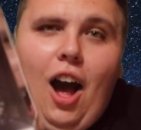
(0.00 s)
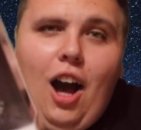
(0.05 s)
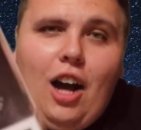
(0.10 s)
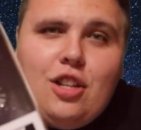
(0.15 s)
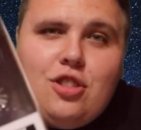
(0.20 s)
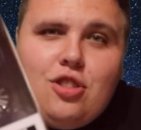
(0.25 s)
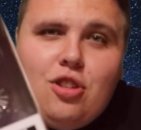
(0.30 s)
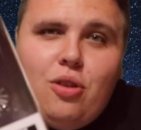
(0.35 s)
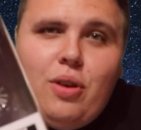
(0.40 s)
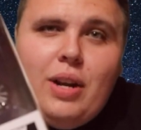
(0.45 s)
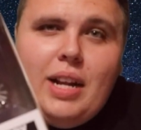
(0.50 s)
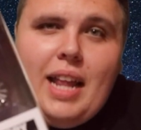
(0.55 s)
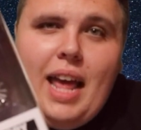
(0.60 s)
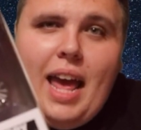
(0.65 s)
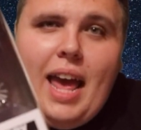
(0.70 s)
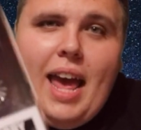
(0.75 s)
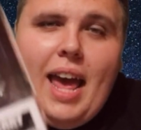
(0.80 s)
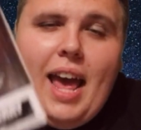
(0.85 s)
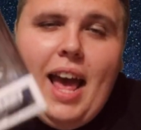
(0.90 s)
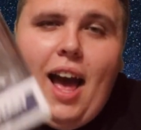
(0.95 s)
I saw it
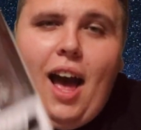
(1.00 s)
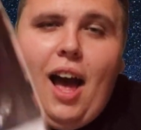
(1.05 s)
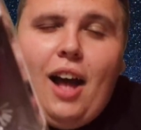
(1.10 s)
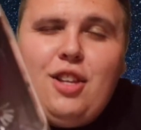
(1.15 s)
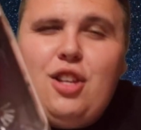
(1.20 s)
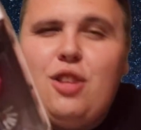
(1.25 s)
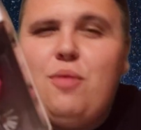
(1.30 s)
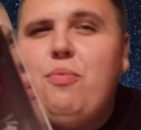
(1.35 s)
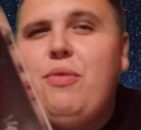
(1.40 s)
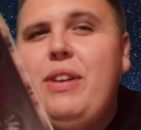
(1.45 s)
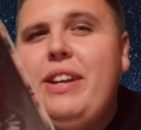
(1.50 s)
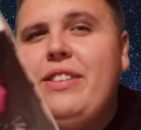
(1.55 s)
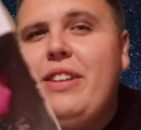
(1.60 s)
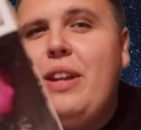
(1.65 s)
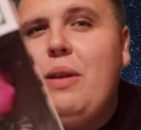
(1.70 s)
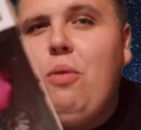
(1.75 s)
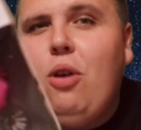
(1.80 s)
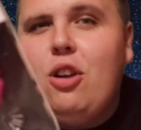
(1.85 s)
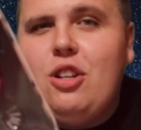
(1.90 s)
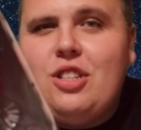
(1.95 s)
there. I just
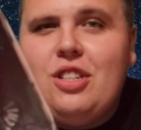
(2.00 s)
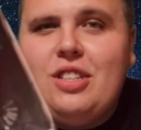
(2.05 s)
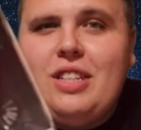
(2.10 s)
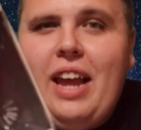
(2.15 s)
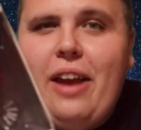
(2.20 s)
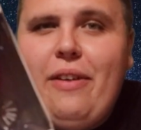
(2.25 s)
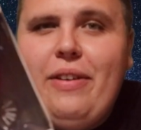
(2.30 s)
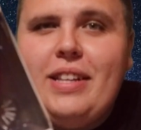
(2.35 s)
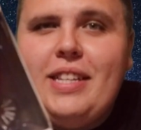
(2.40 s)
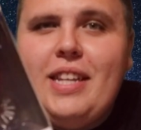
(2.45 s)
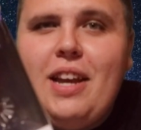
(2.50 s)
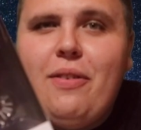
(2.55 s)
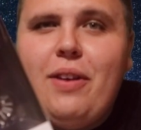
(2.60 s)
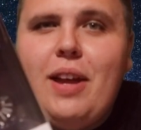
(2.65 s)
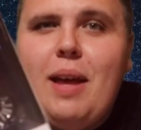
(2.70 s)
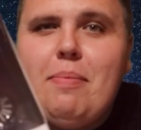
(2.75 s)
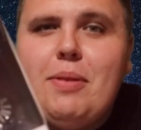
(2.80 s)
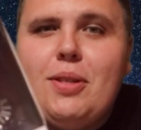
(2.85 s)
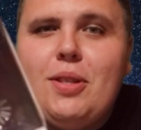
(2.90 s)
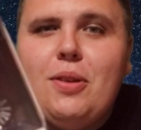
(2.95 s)
recently watched the Scary
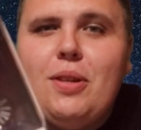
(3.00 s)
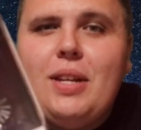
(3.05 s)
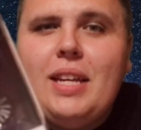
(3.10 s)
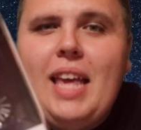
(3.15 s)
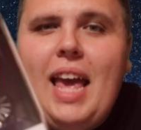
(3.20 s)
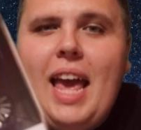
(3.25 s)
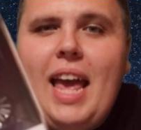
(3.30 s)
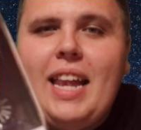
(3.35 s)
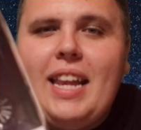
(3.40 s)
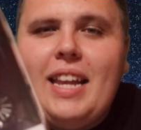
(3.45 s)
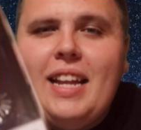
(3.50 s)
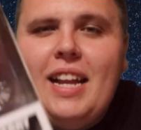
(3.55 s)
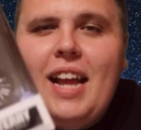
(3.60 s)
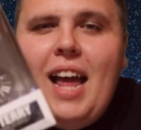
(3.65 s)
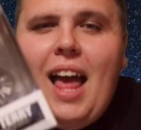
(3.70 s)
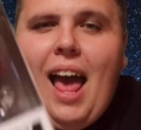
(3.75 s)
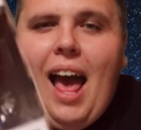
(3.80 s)
Terry episode again